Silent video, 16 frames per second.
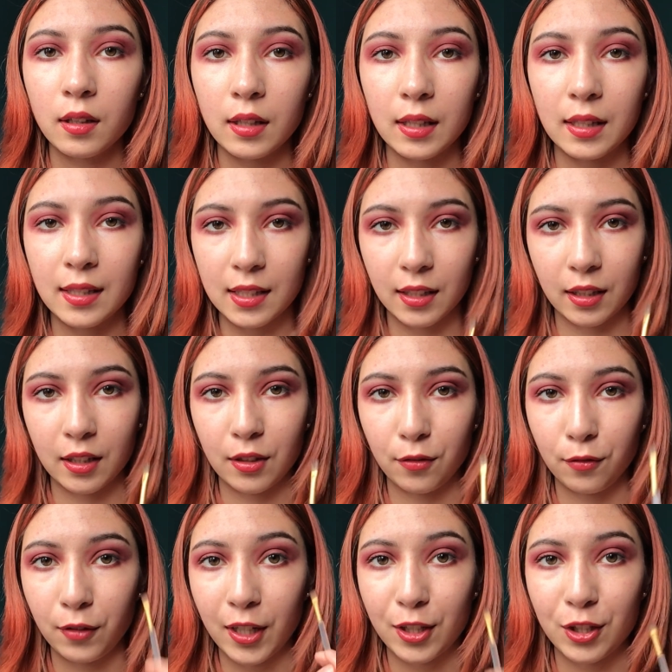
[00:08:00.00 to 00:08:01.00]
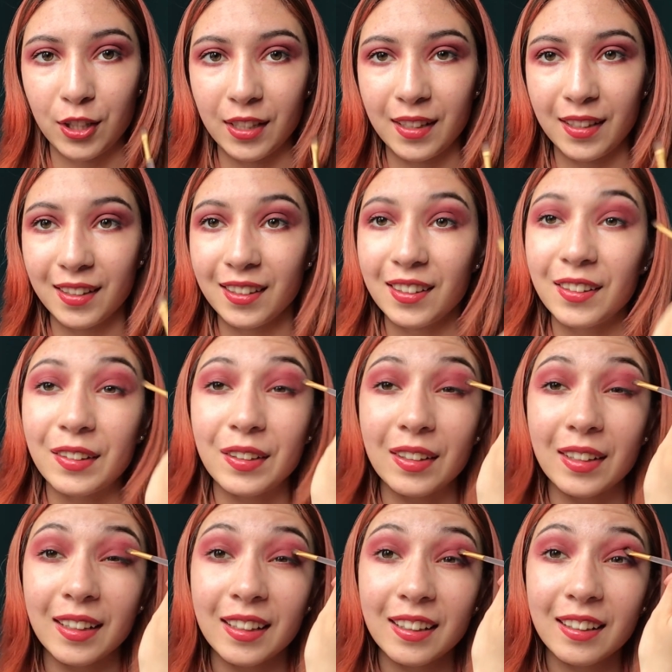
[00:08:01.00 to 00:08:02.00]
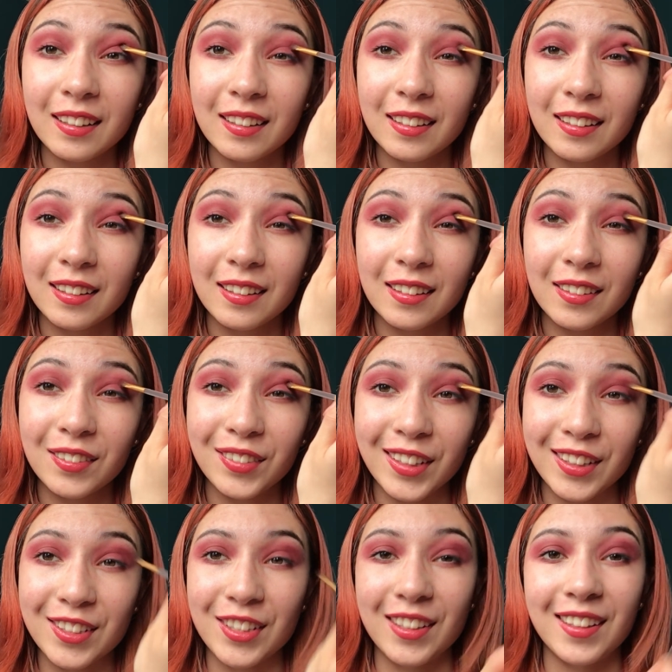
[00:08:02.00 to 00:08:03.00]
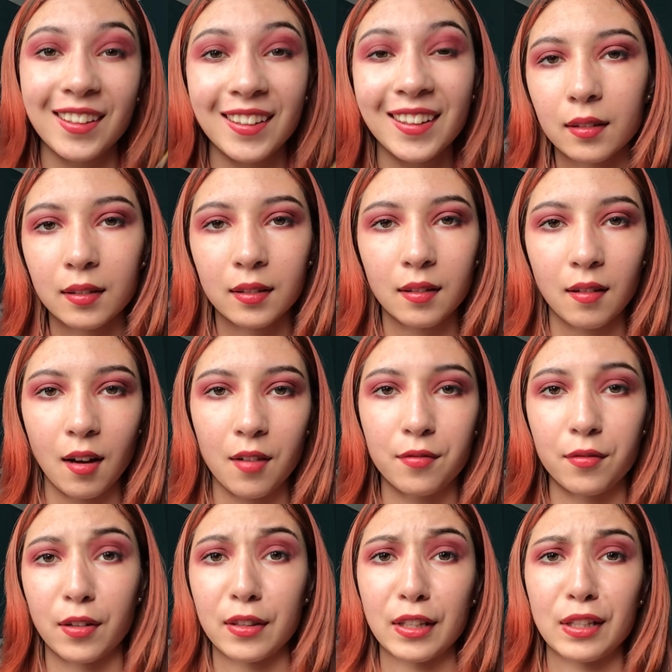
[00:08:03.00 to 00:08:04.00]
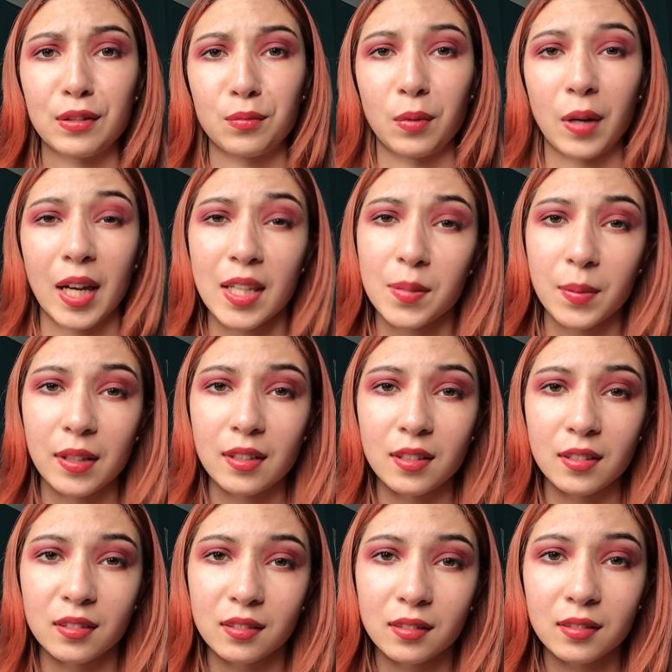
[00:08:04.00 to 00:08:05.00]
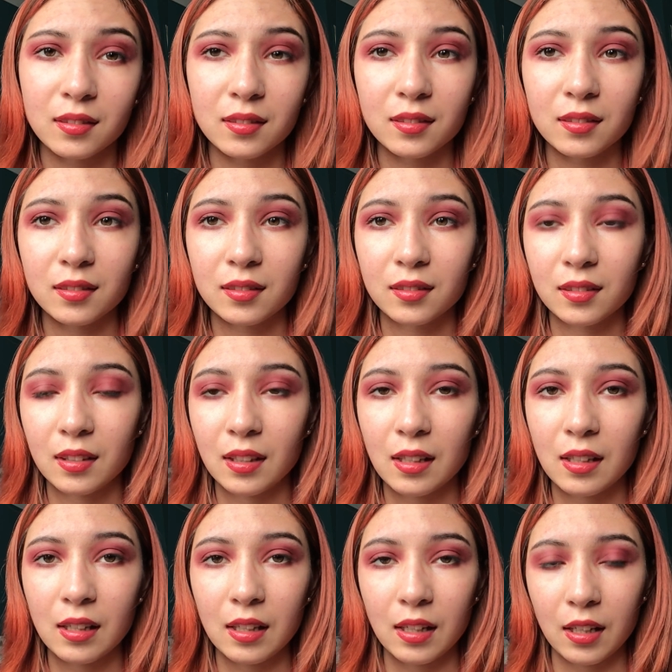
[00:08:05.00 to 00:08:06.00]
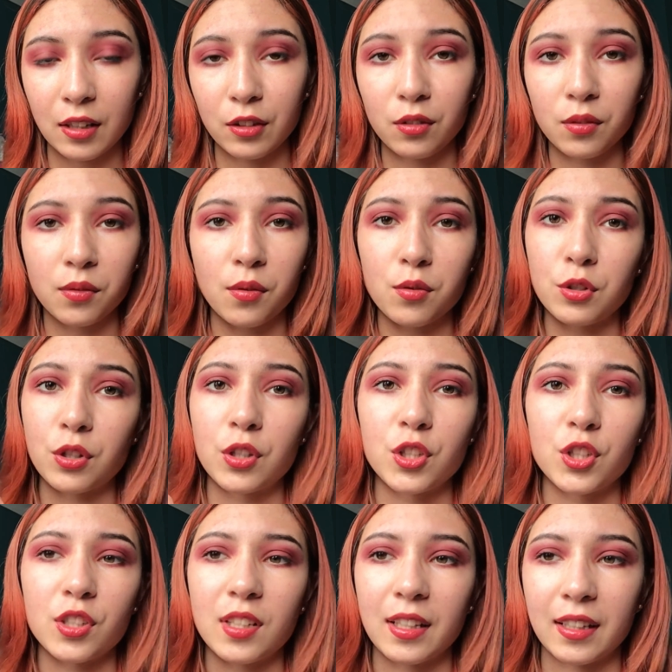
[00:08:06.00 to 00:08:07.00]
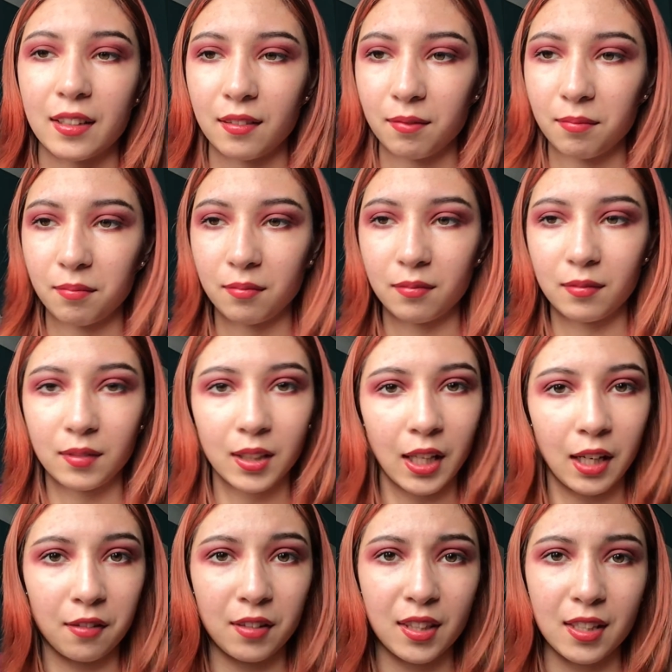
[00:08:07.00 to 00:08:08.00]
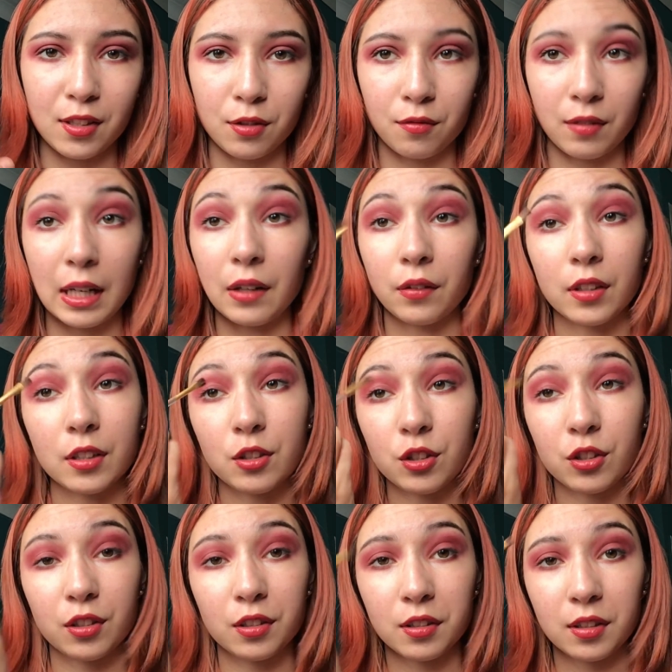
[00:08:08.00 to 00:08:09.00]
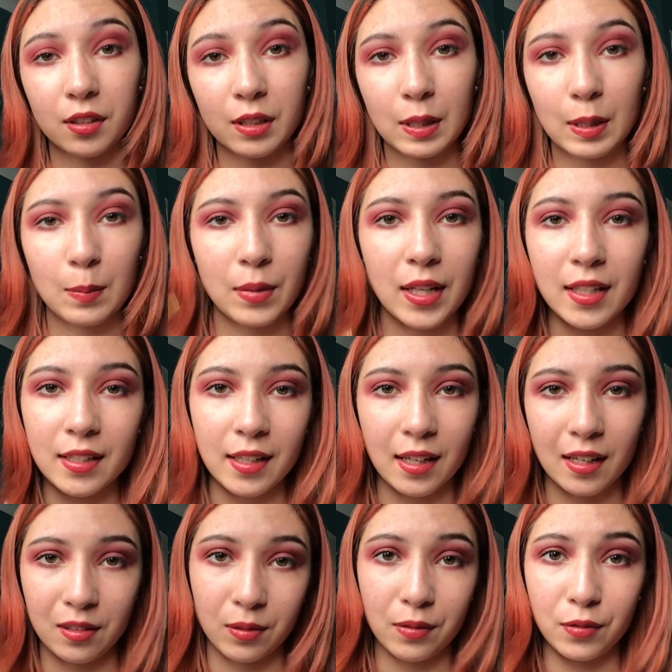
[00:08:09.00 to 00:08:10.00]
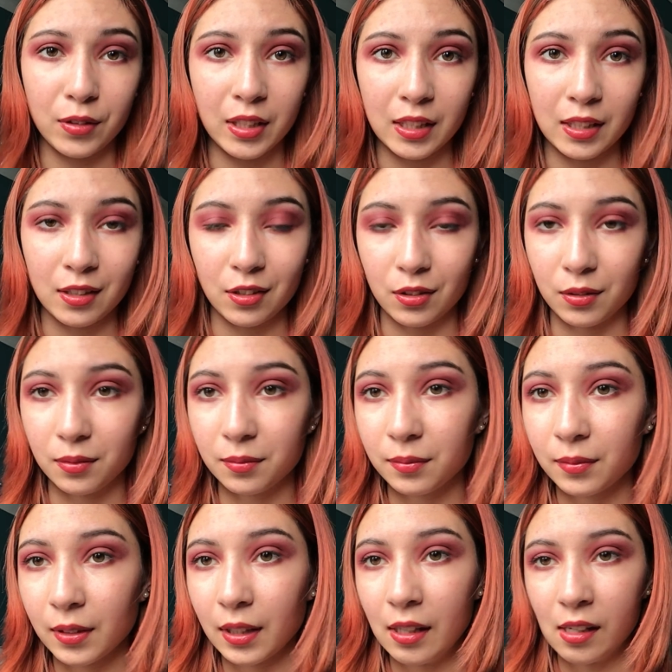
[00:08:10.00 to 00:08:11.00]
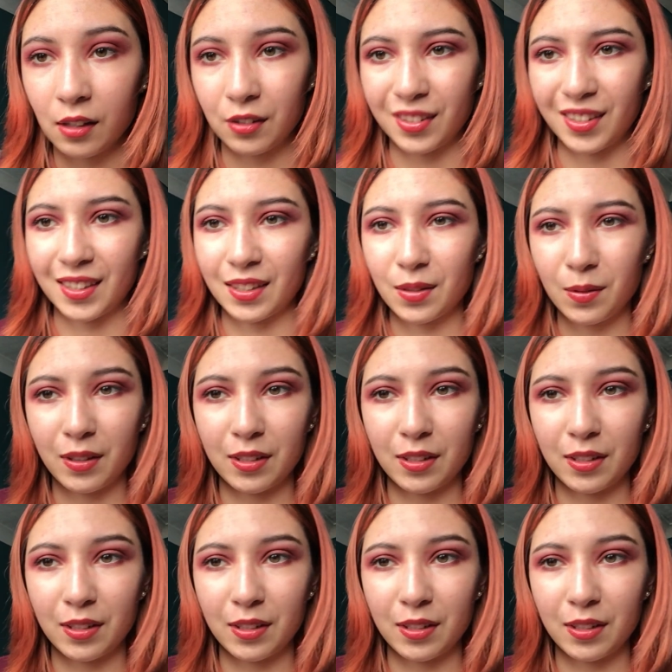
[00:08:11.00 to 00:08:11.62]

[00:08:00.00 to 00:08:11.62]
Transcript: it's like fleshy, you can like fleshy, I find that it wears better. And of course you could just like carry this around and just blend it out if you needed to, because it's quite